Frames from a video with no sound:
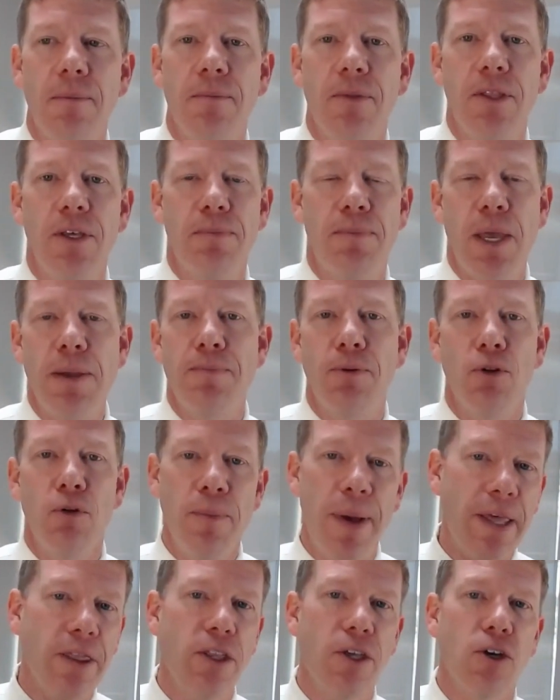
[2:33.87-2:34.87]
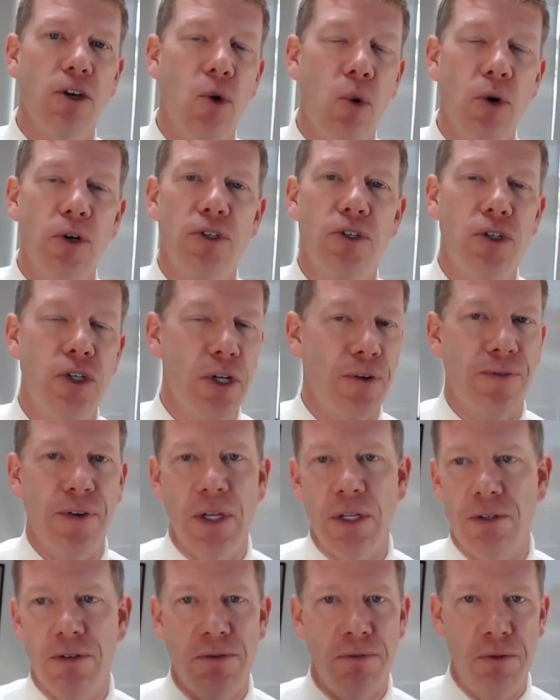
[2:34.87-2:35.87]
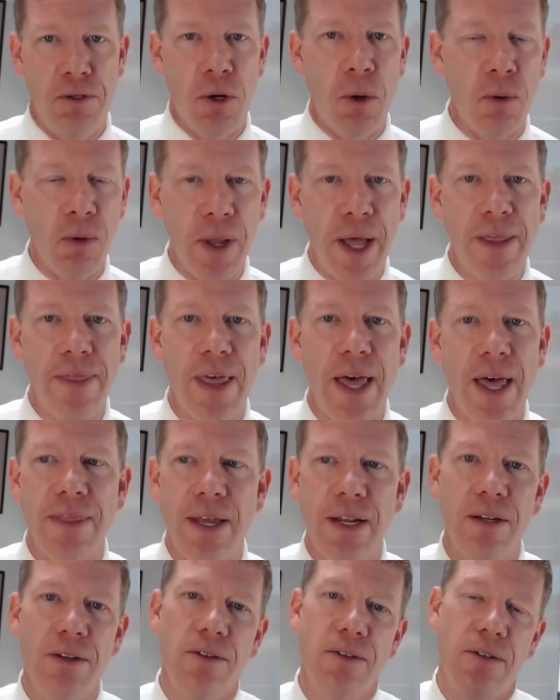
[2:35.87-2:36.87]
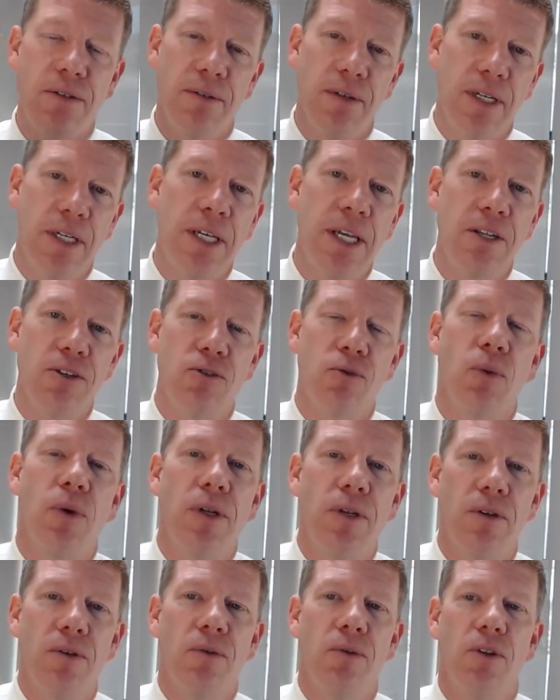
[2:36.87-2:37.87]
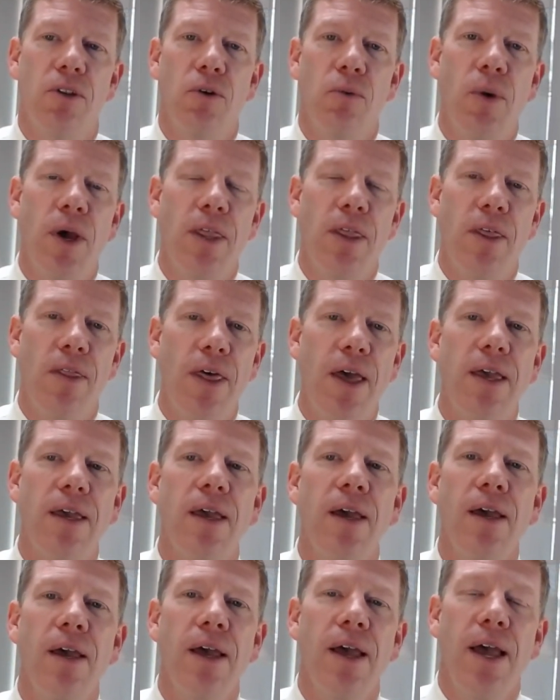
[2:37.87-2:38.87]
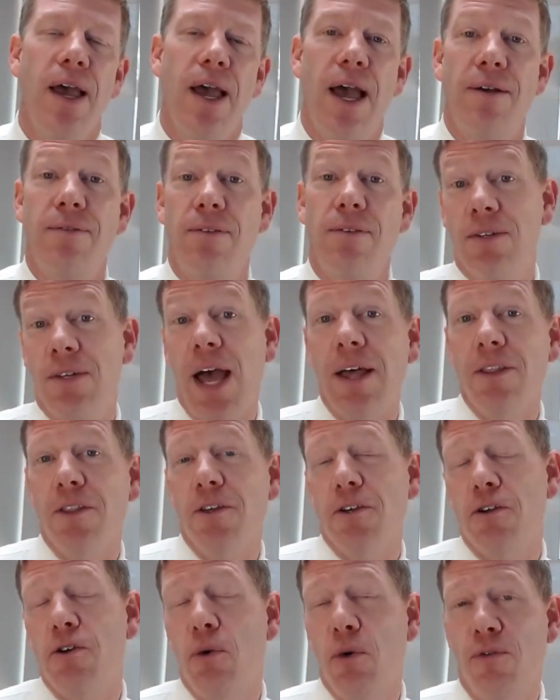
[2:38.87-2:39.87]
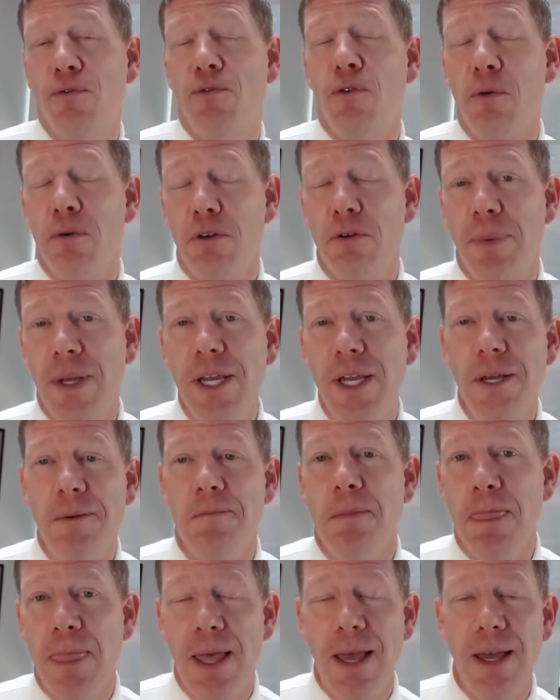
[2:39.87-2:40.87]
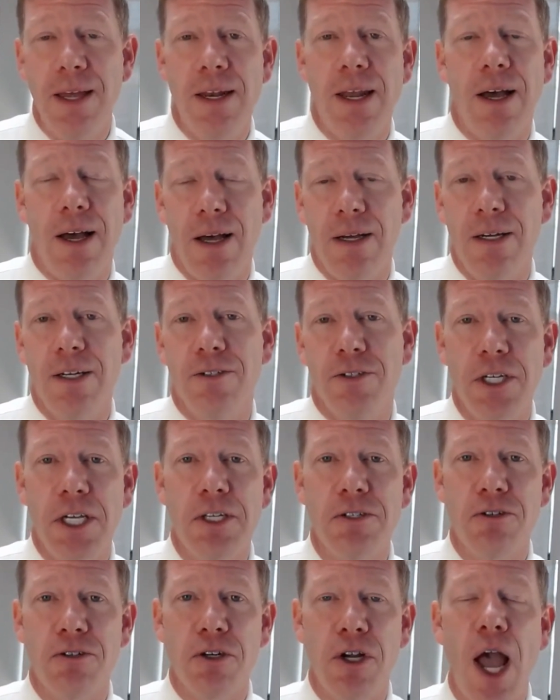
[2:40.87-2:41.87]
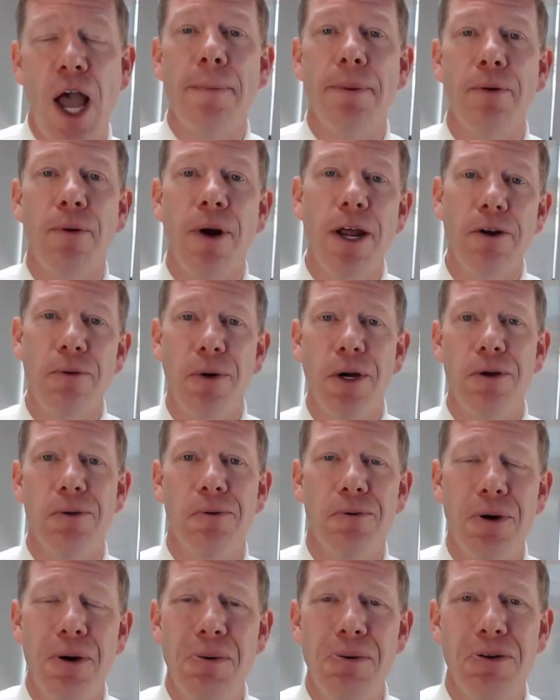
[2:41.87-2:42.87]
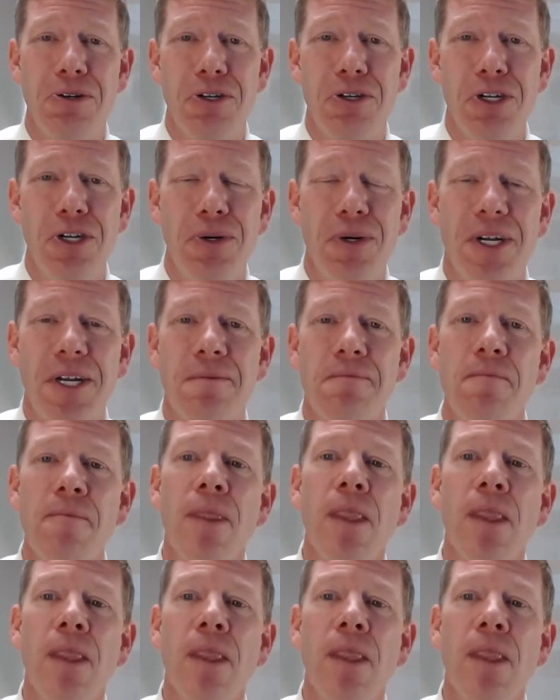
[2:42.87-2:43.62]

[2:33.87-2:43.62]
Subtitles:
The people who make the Accord certificates don't like that. That is against the way that they have designed the Accord form to be, and honestly against their copyright, the way we should do it.